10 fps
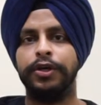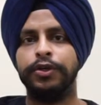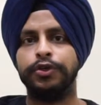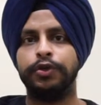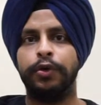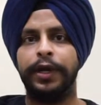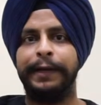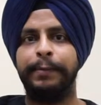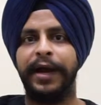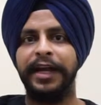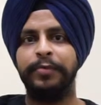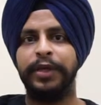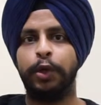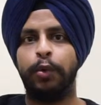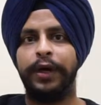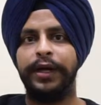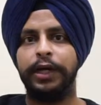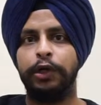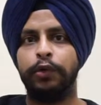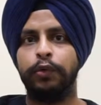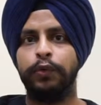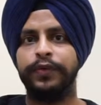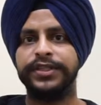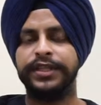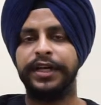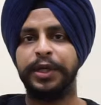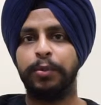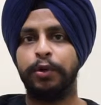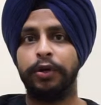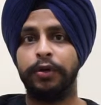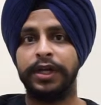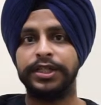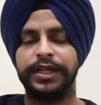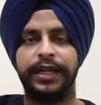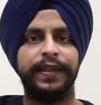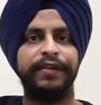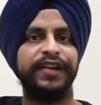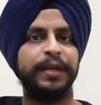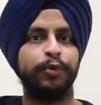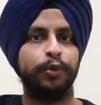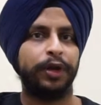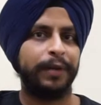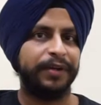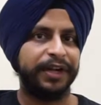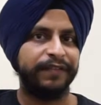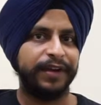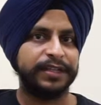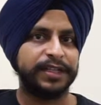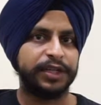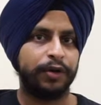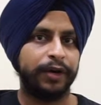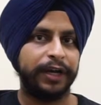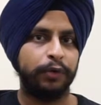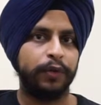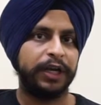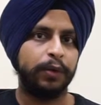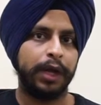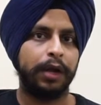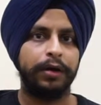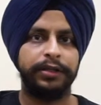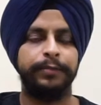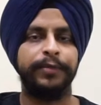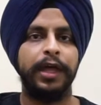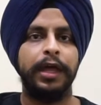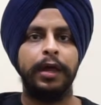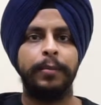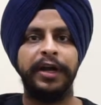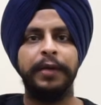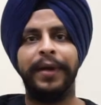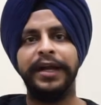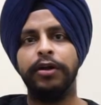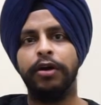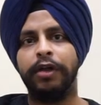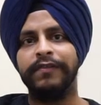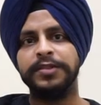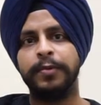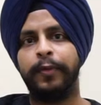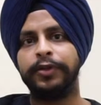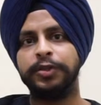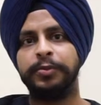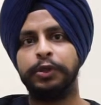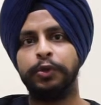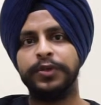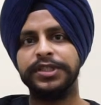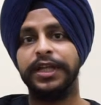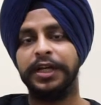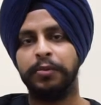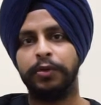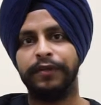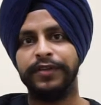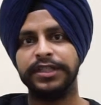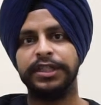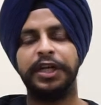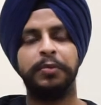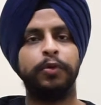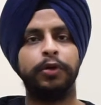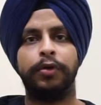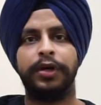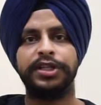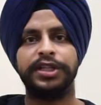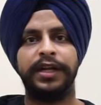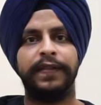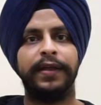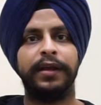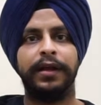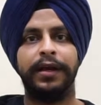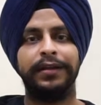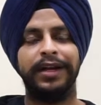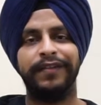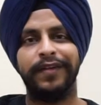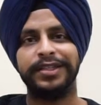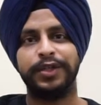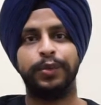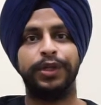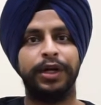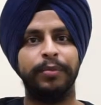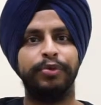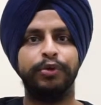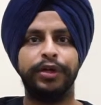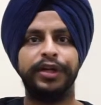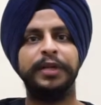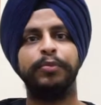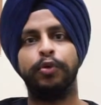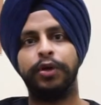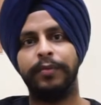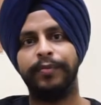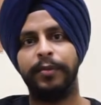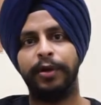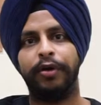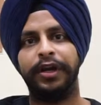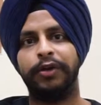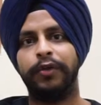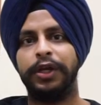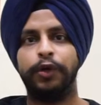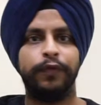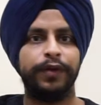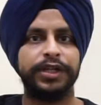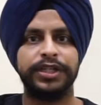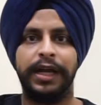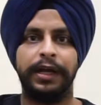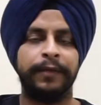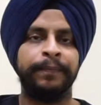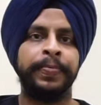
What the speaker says: So it might be required to visit the remote location and then reprogram the devices according to the new algorithm. But it might not always be possible to visit the remote location and then connect the devices with the computer, reprogram them according to the new functionality.